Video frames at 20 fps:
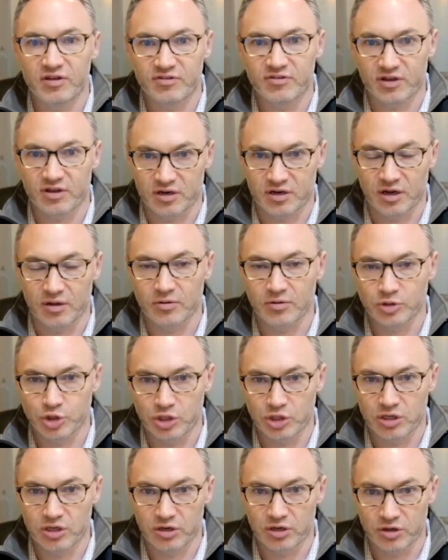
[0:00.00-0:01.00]
technology
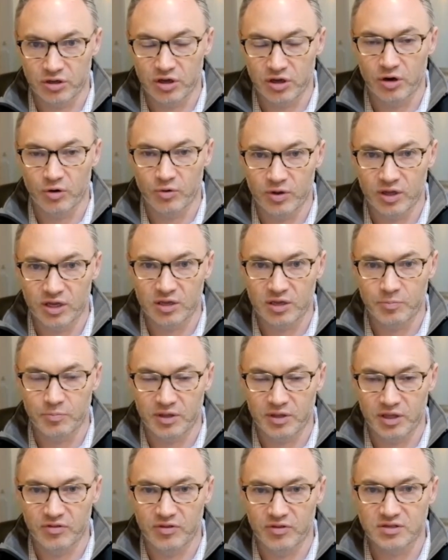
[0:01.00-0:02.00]
can go. can
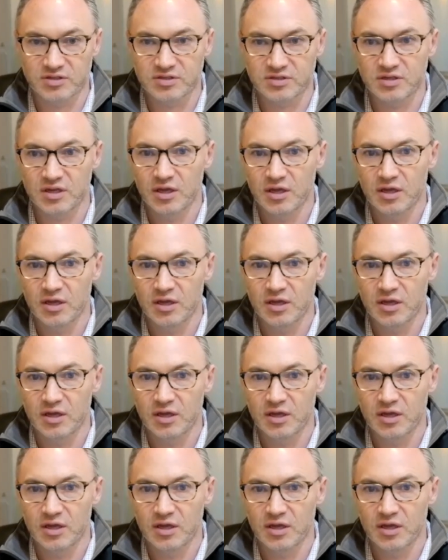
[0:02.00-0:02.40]
be this